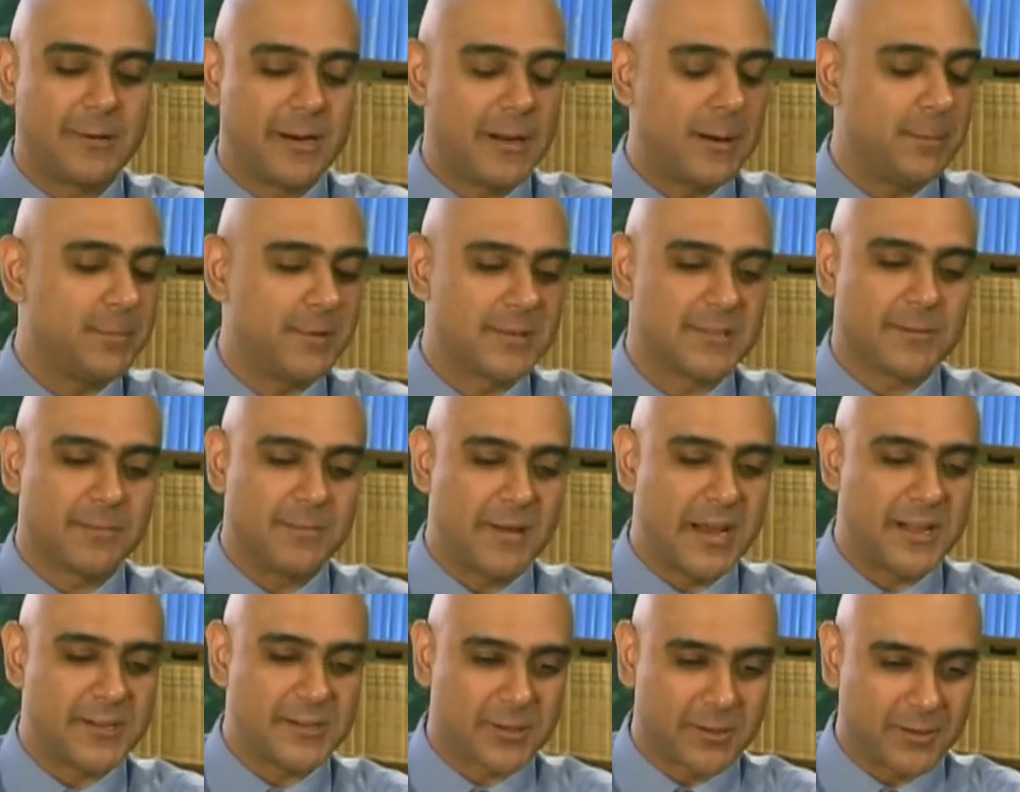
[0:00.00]
It's a
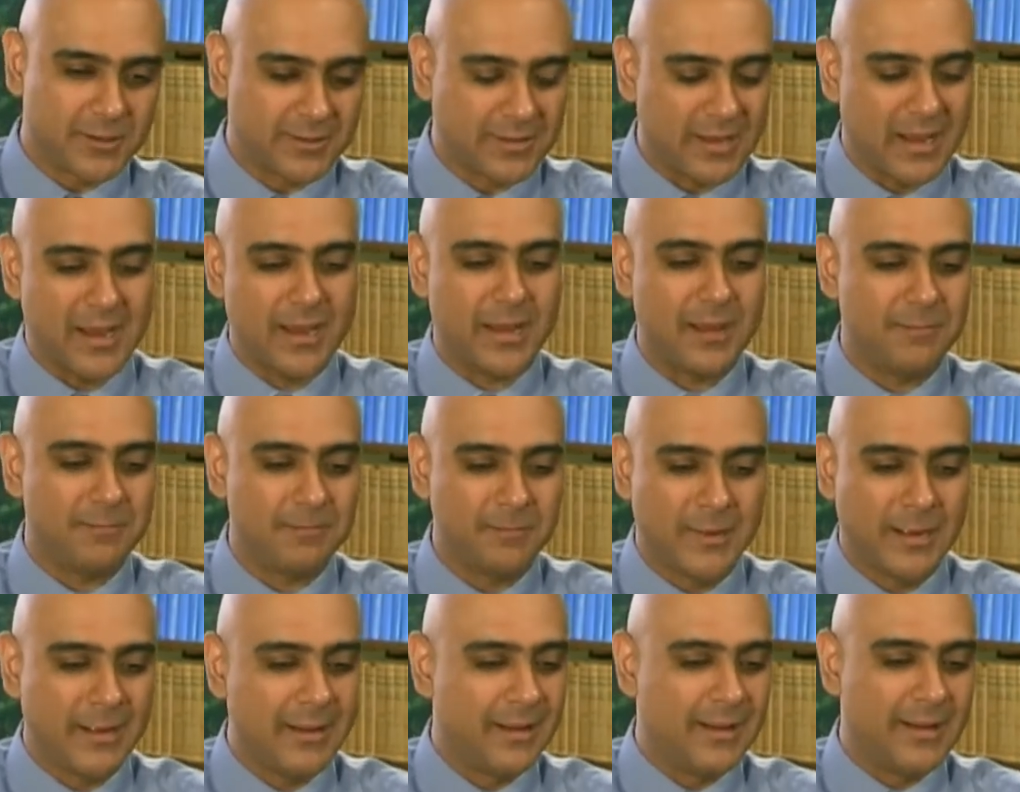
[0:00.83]
magical time.
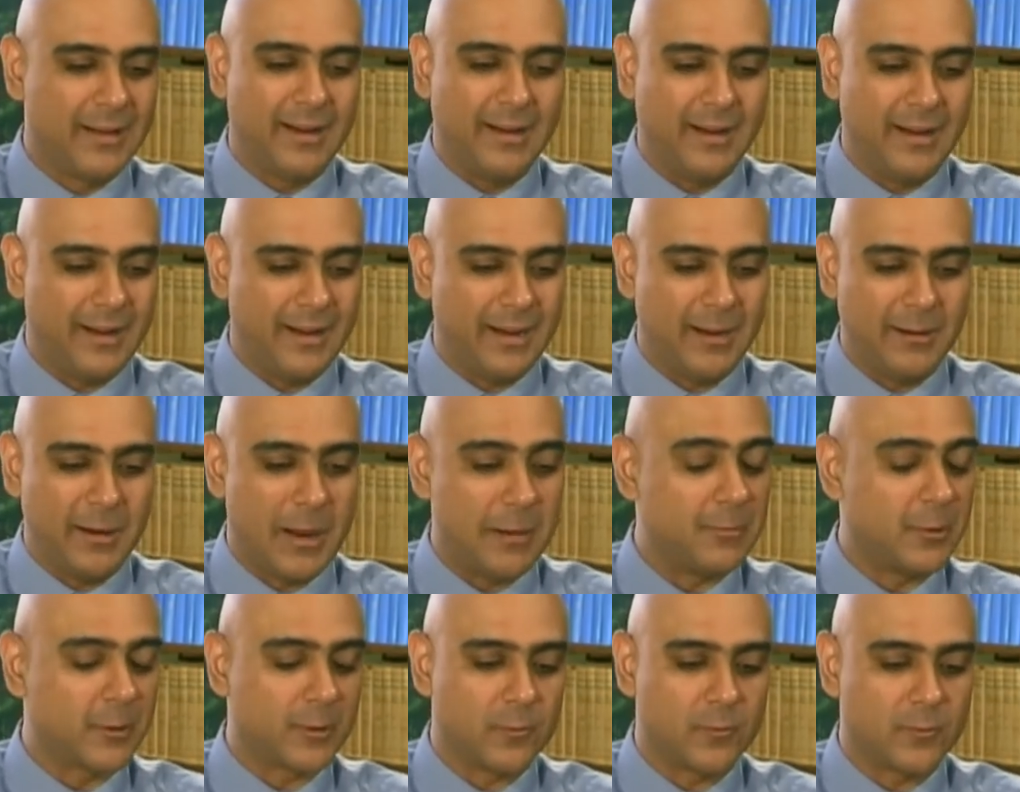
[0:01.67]
Uh, I'm
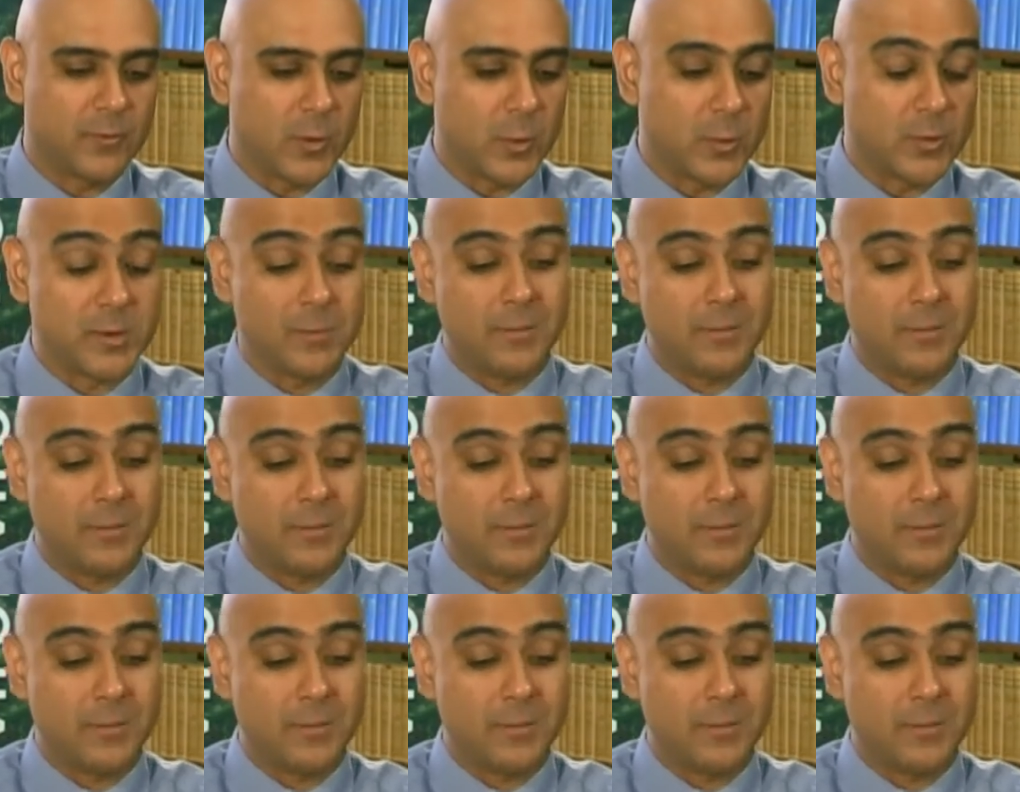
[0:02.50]
looking forward to it.